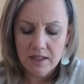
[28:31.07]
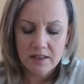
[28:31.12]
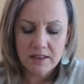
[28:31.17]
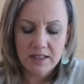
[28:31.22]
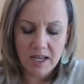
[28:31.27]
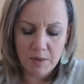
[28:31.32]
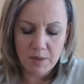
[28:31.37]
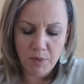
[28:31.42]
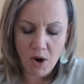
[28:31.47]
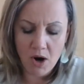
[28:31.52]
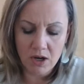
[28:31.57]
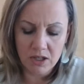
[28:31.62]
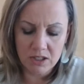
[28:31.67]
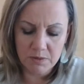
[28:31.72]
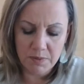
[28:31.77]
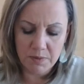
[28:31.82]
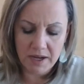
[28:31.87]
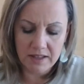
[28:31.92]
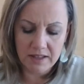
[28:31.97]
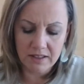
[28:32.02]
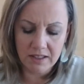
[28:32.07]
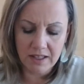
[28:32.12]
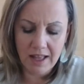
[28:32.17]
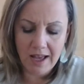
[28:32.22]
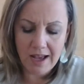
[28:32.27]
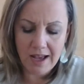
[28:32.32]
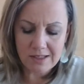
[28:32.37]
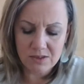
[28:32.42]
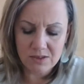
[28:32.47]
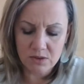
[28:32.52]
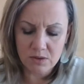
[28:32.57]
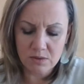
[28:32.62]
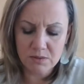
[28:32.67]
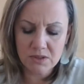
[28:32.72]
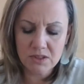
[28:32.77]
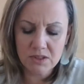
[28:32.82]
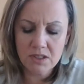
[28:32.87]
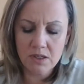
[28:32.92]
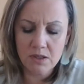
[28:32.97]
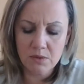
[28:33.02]
They parked by the
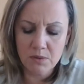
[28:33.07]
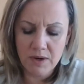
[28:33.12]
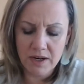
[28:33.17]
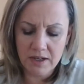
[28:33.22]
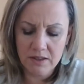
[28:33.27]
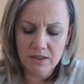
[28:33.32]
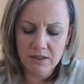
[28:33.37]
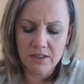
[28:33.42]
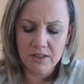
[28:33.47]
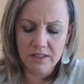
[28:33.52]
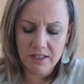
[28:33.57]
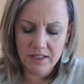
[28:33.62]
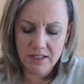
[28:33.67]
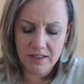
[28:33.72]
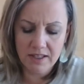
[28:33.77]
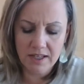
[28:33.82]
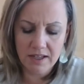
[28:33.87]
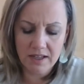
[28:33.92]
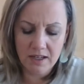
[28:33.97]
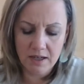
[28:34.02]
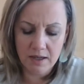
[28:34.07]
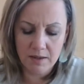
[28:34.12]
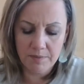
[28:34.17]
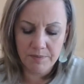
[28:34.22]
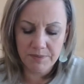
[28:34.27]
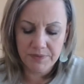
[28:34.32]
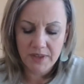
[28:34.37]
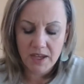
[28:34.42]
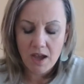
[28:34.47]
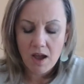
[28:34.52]
classrooms. Look, here they come.